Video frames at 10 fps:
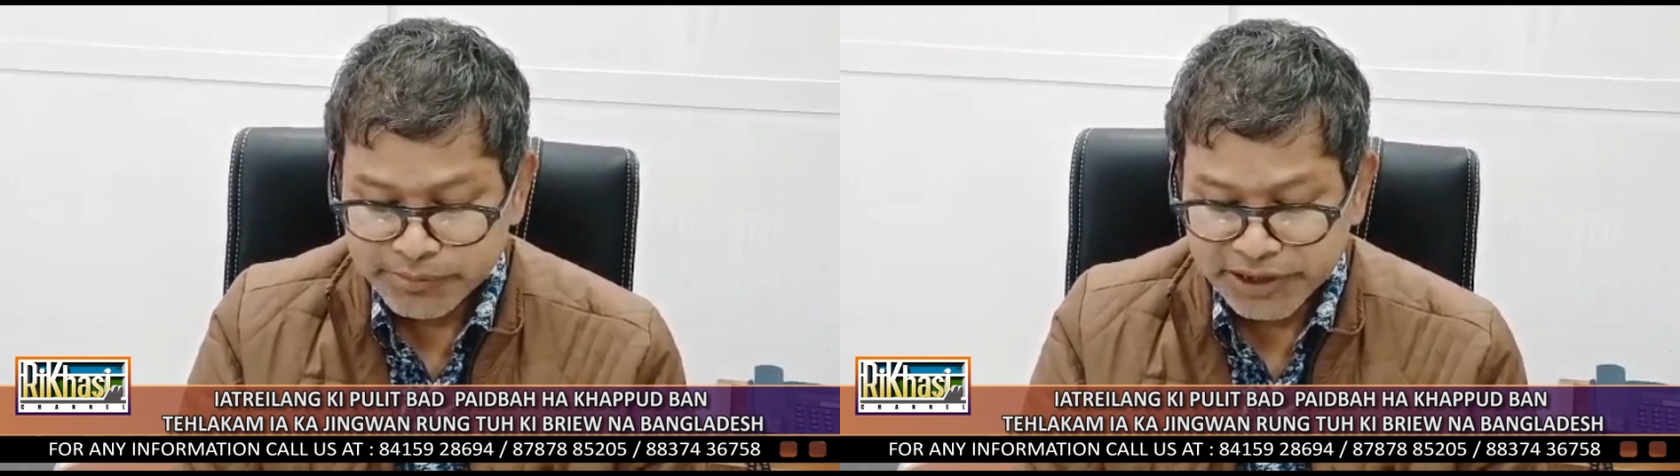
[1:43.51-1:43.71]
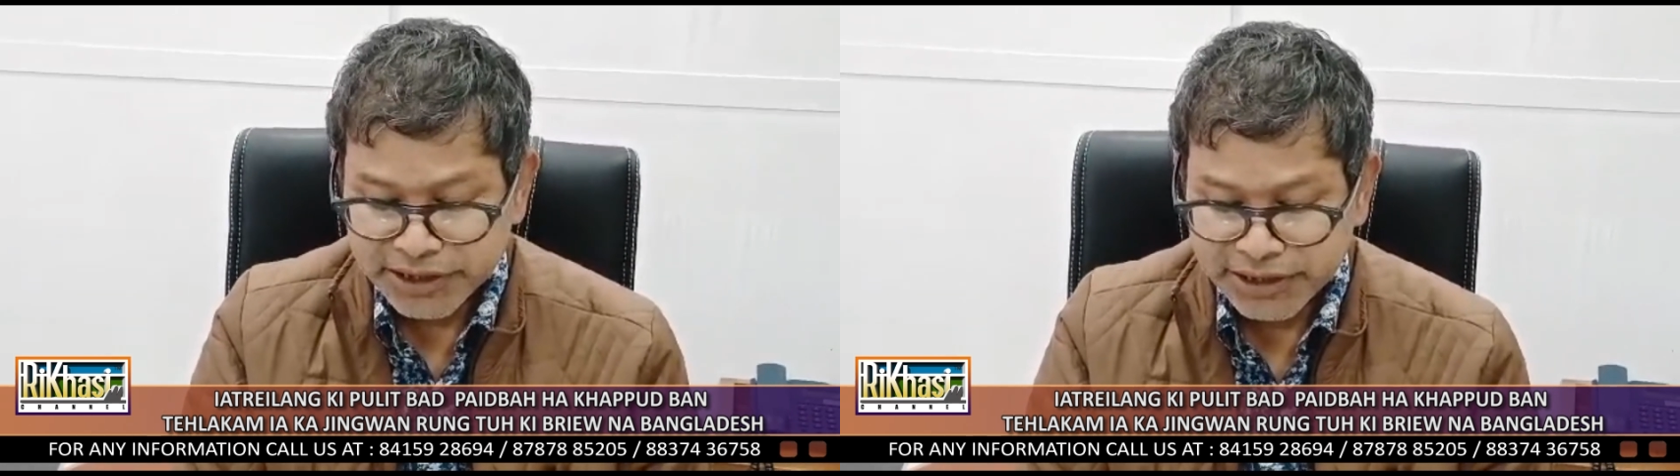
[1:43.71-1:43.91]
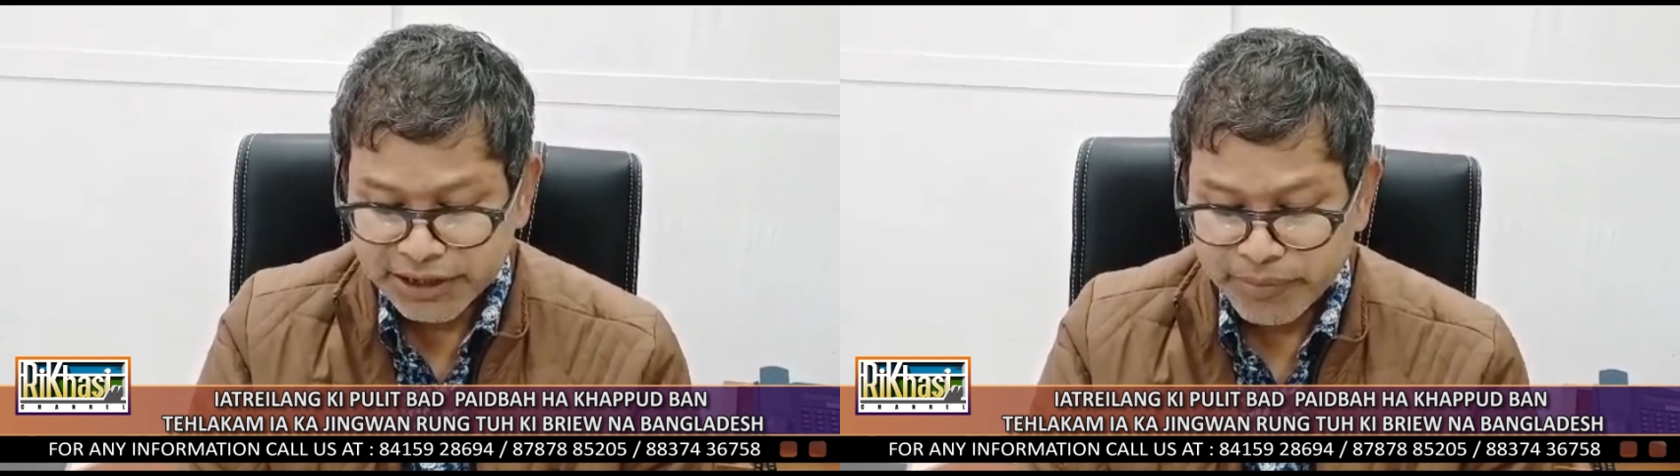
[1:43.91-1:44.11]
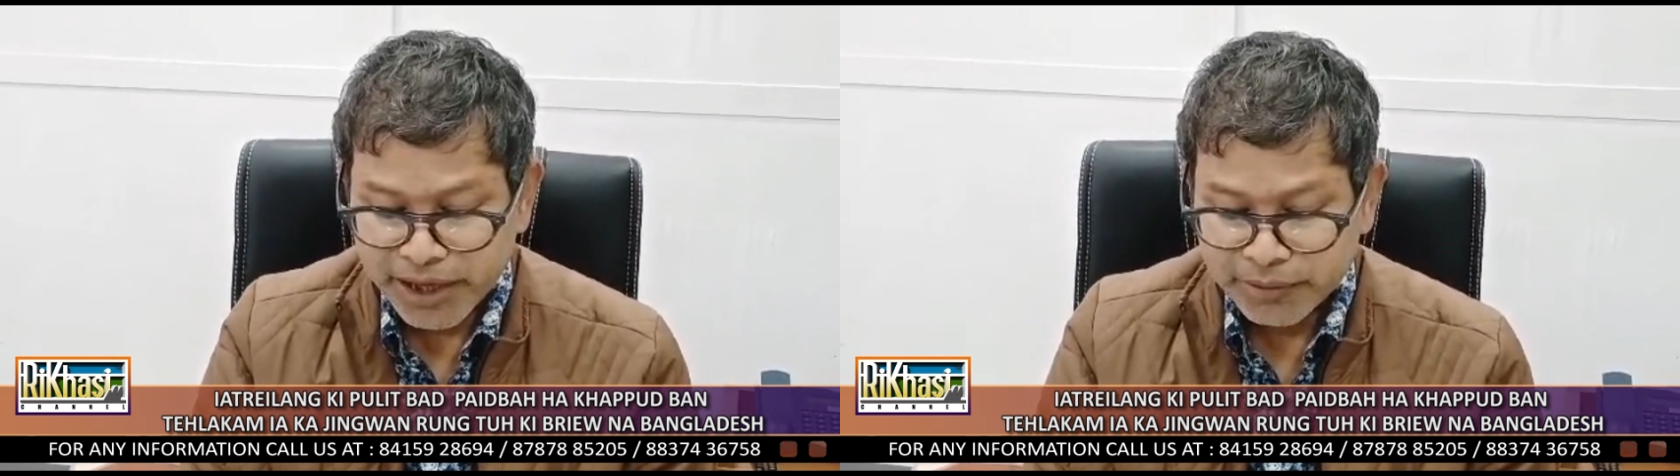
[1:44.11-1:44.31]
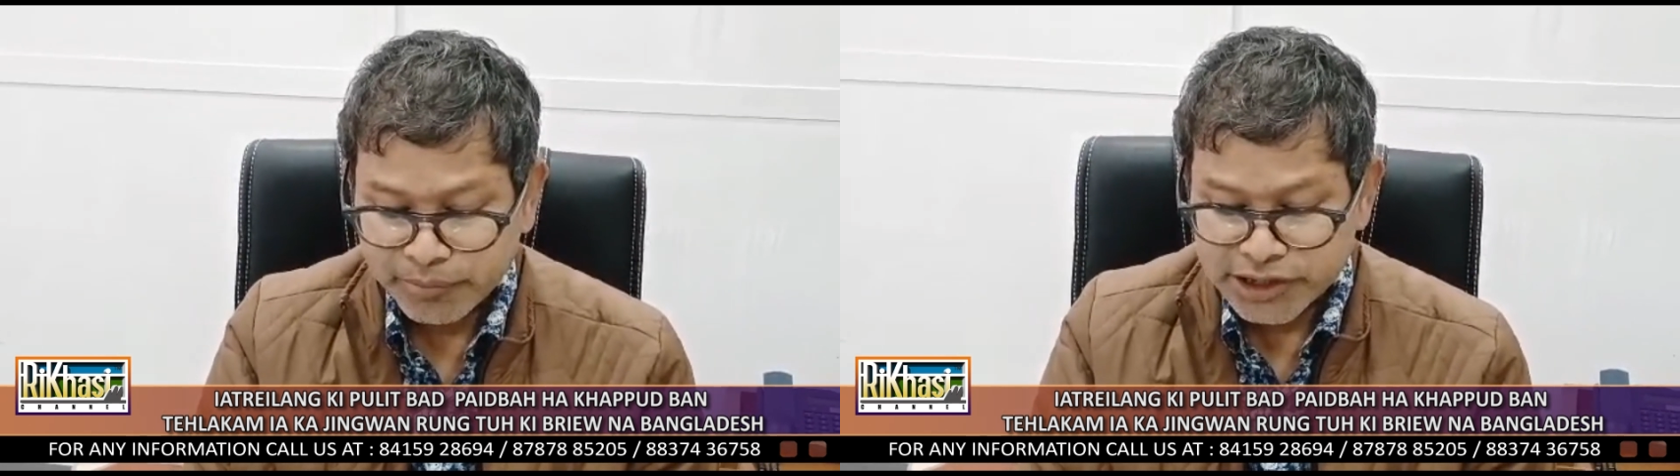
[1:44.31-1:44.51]
being taken
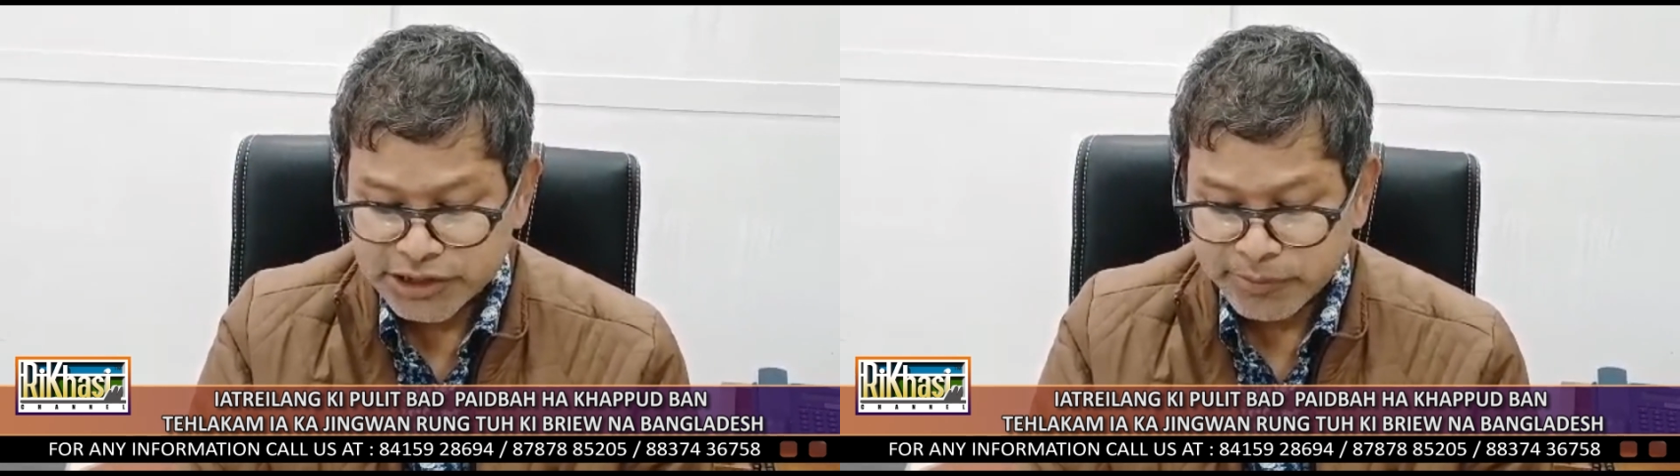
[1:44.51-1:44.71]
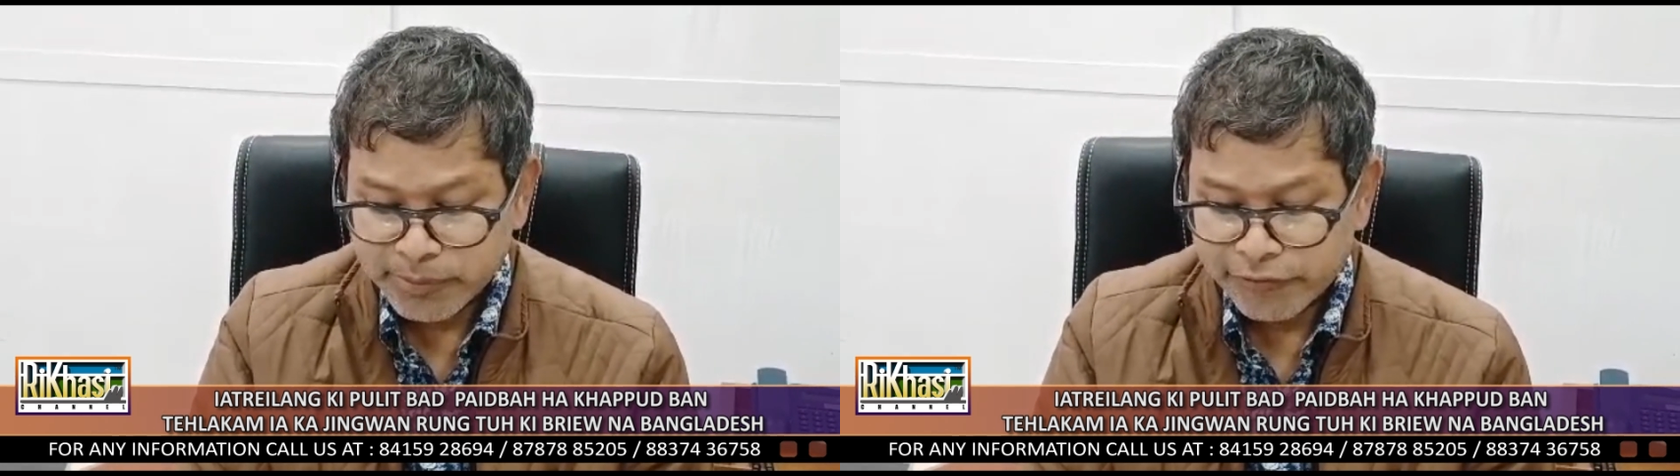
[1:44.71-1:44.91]
by the police